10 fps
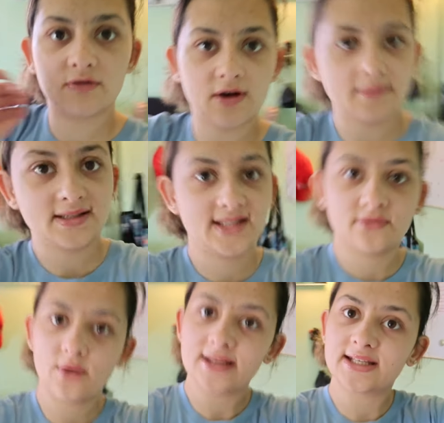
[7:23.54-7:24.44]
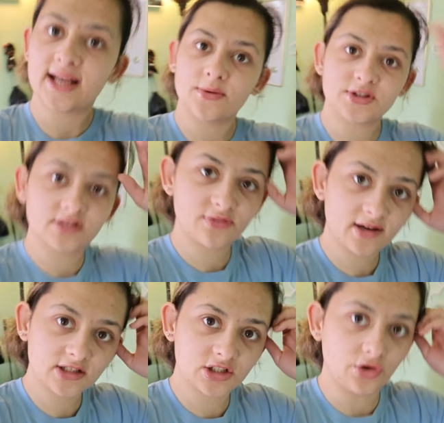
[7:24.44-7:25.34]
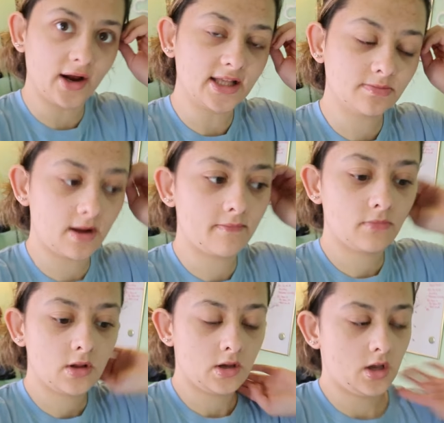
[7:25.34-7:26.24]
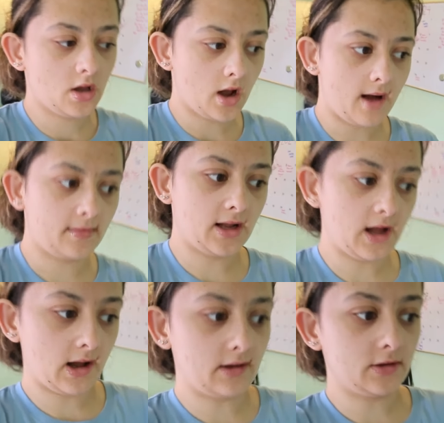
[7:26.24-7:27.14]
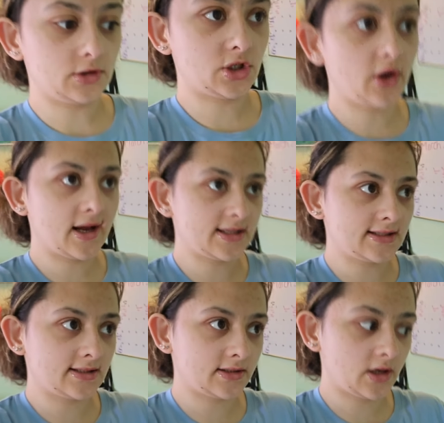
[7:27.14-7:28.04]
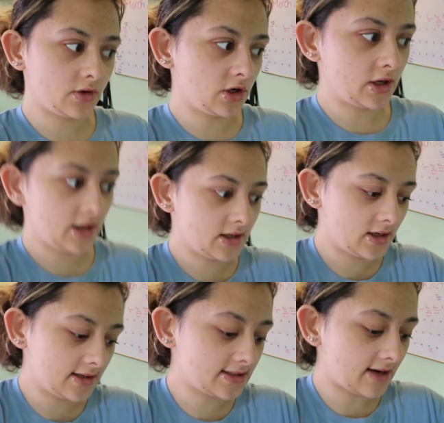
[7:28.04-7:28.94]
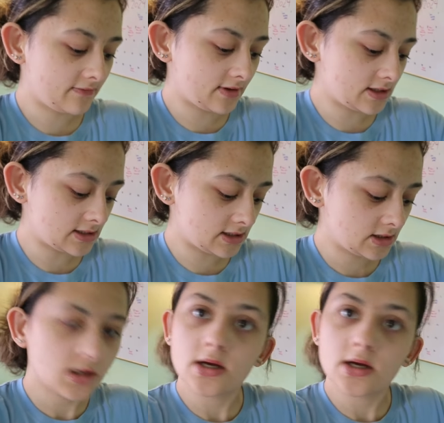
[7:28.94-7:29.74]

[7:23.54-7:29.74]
Safeway today, which I forgot to show you guys, but I'll show you guys how to cook it and stuff, and